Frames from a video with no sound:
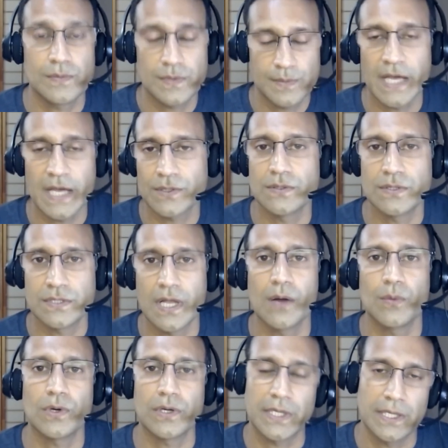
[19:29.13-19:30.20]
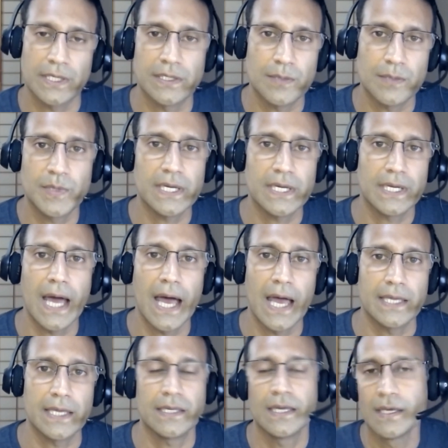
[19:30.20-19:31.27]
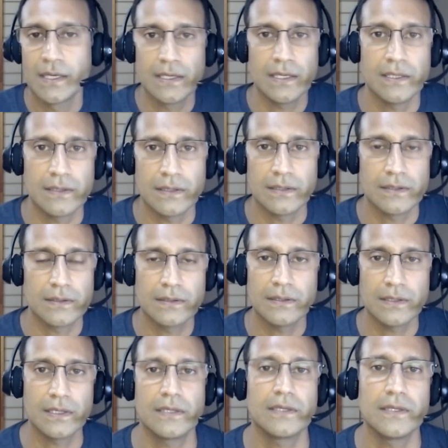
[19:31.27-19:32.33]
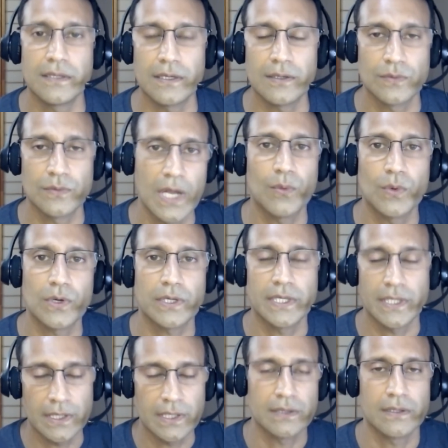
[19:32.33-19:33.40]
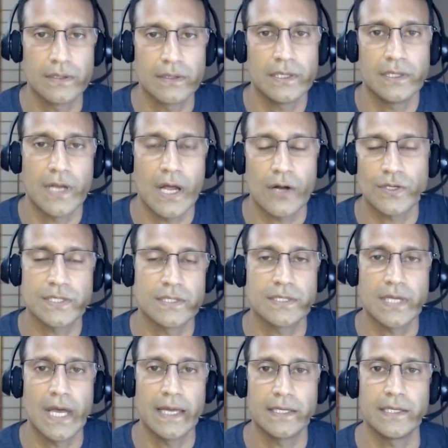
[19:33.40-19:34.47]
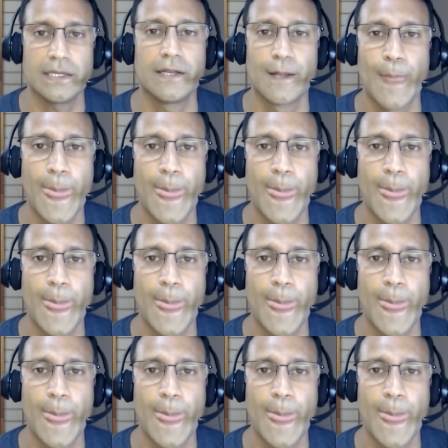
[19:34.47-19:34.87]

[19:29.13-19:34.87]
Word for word: spouse who's not working and to be a guy in, you know, not working in our society.